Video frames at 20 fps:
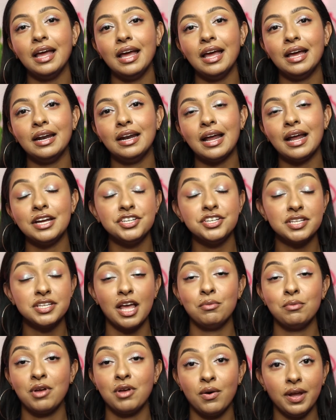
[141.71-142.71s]
And I just
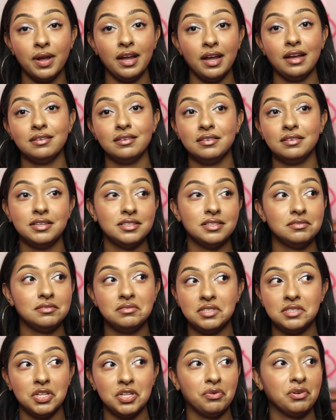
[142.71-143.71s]
kept going
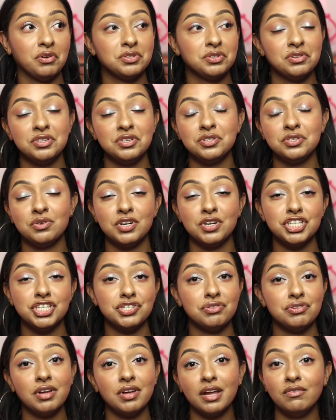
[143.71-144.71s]
to the grocery store
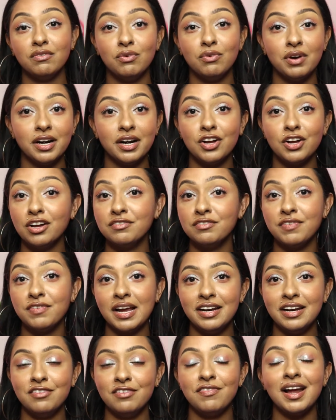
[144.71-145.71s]
just looking for it and couldn't
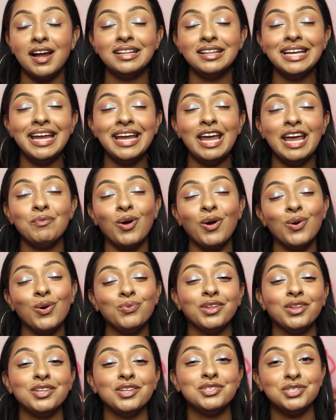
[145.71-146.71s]
find it. Finally came
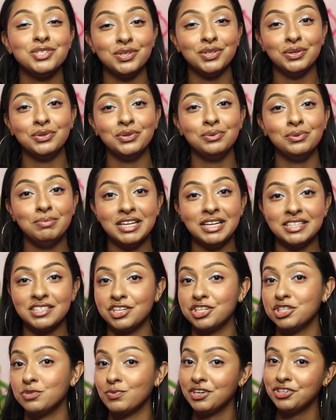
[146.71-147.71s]
home with 2 because I
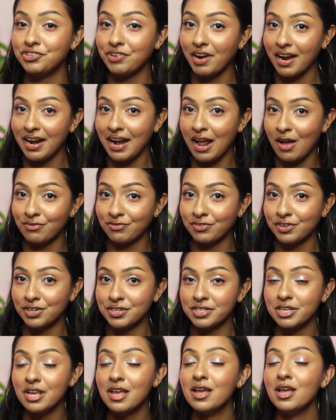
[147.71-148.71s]
just want to try it out
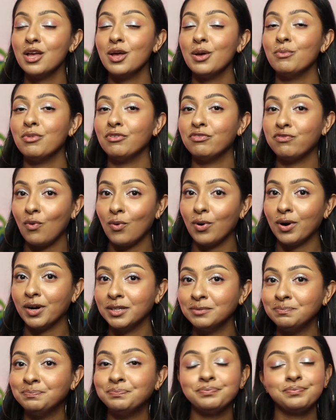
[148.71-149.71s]
first
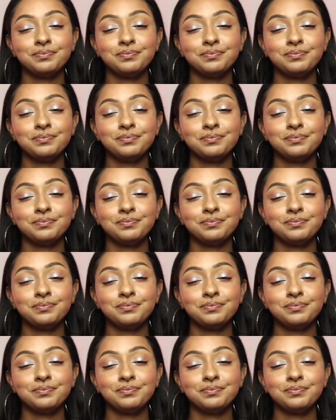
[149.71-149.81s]
before,